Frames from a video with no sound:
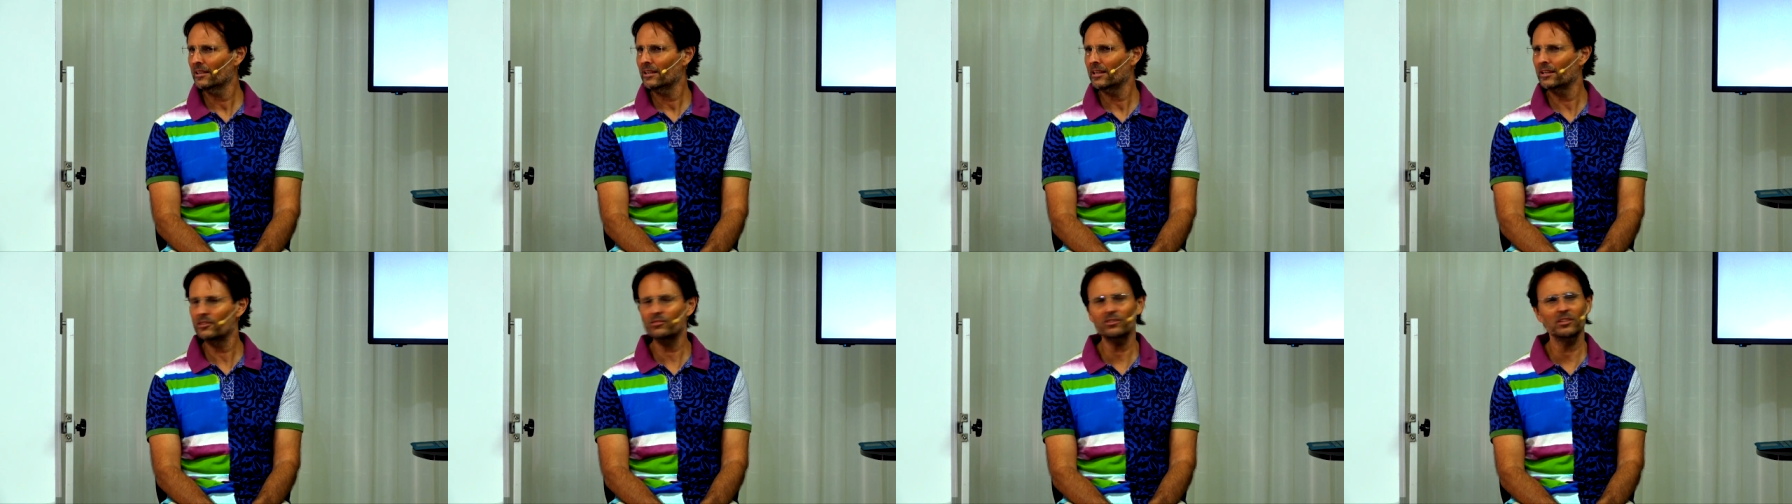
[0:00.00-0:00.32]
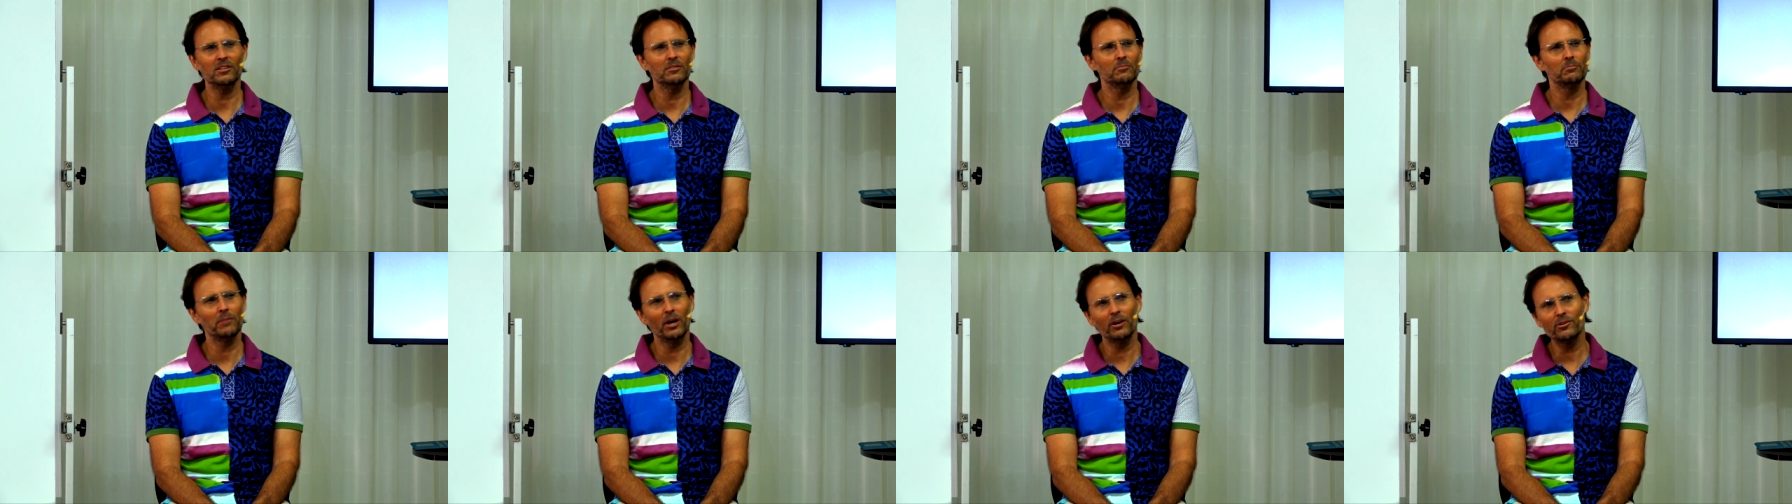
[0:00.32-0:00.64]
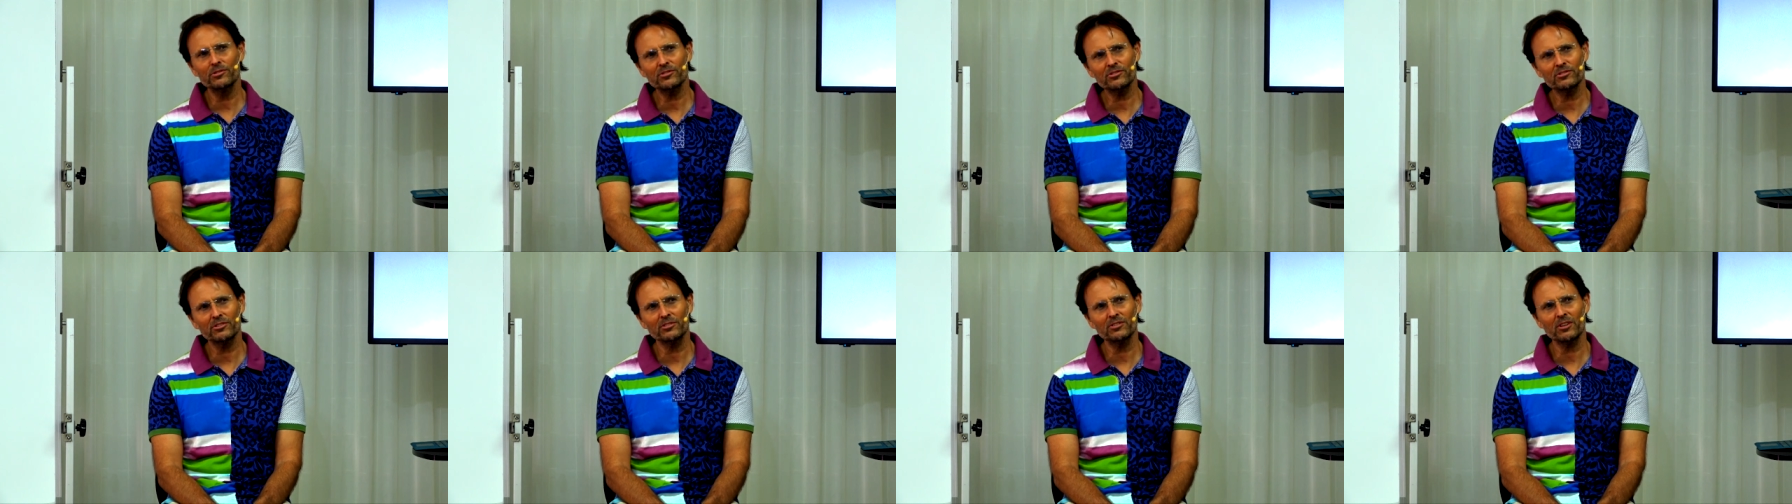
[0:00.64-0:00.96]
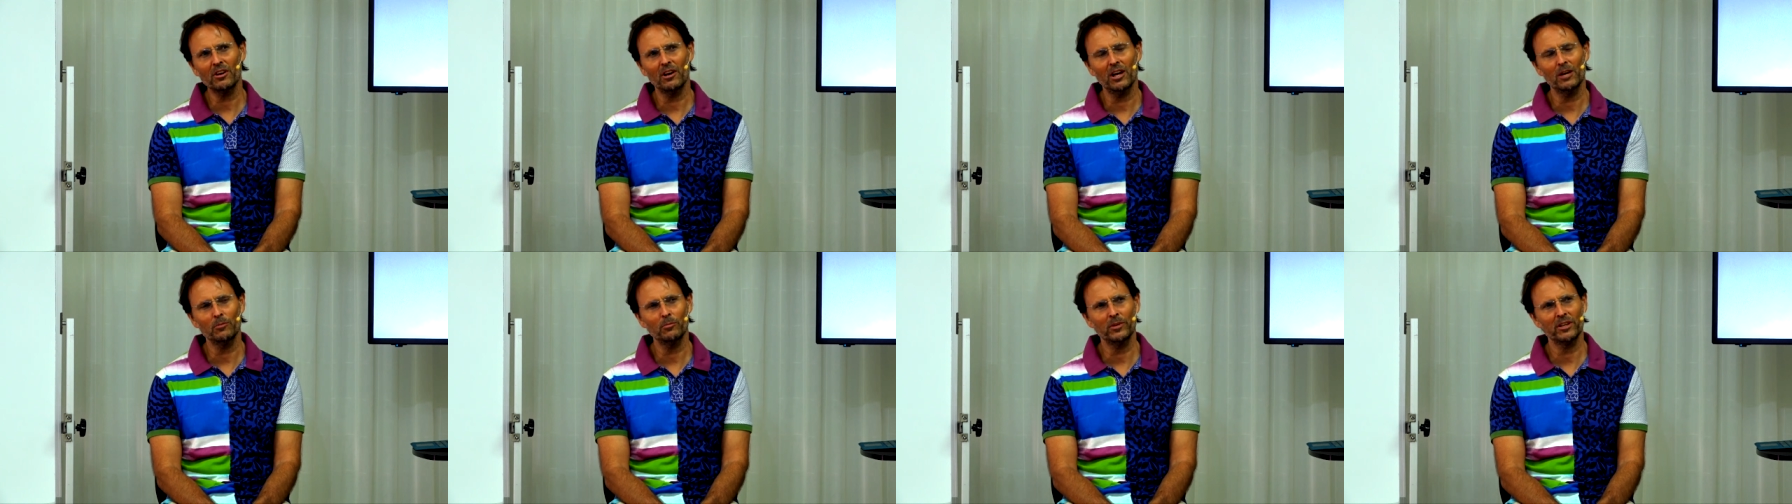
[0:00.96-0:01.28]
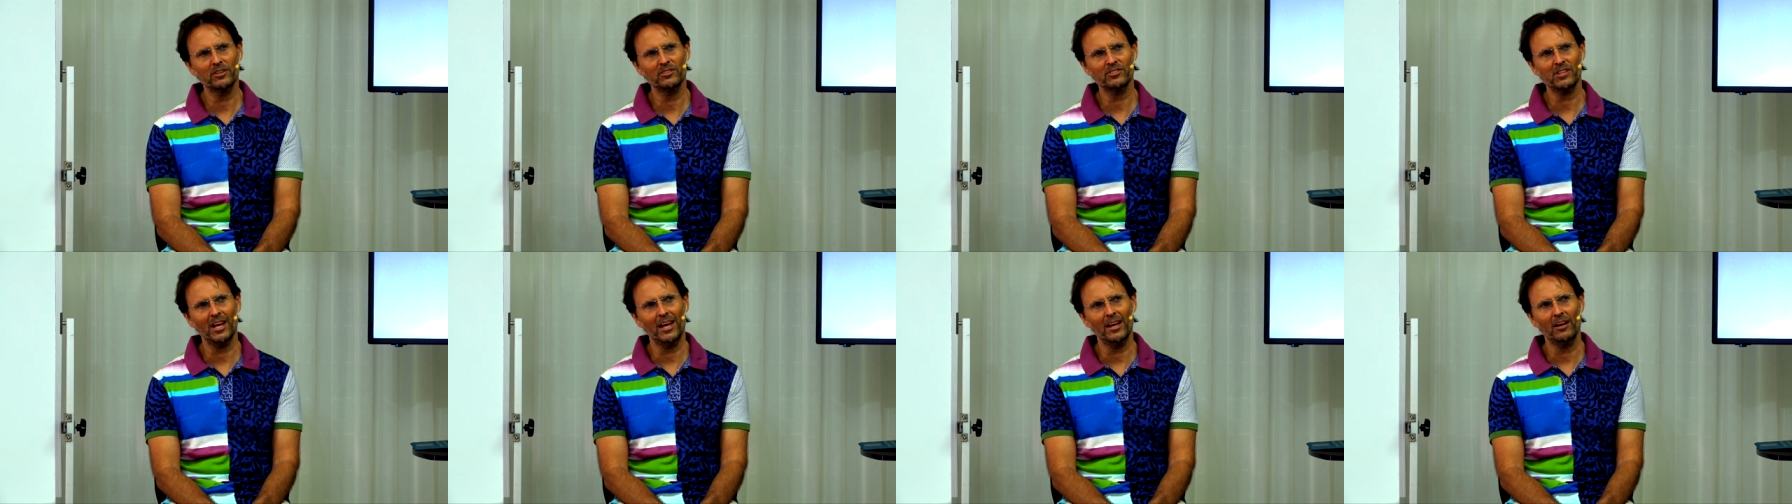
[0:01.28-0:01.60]
Isn't it most of the time
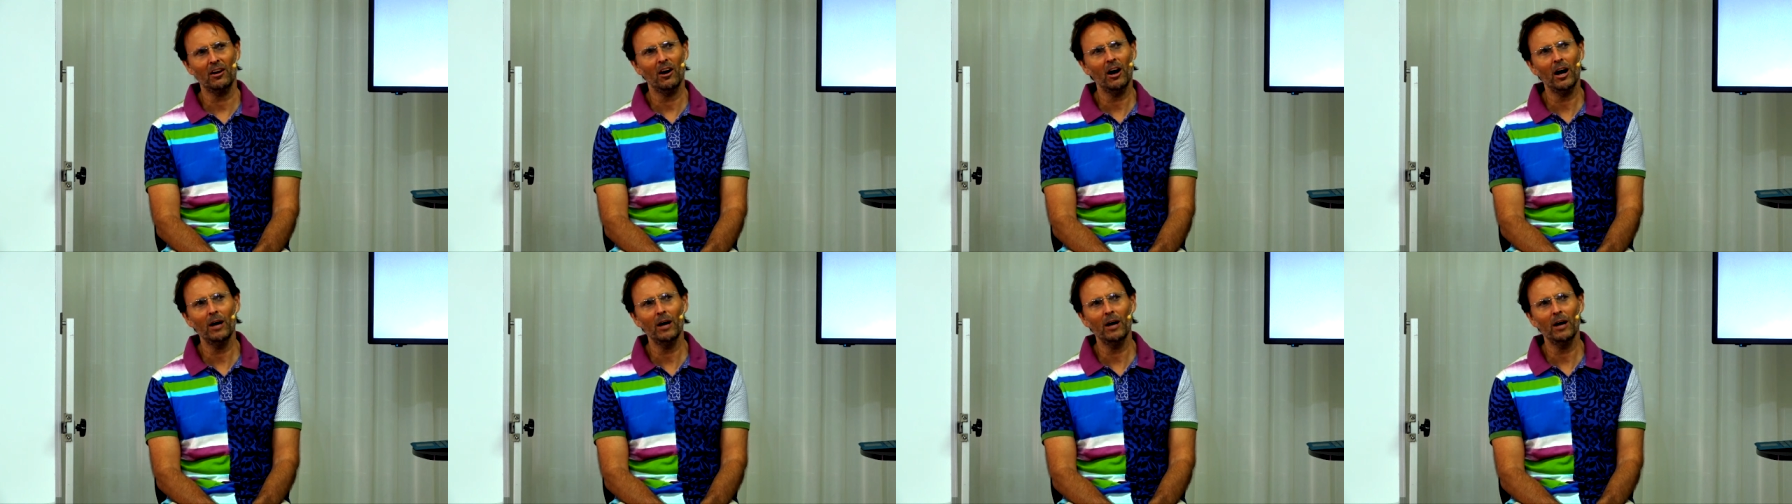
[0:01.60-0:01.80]
we're saying,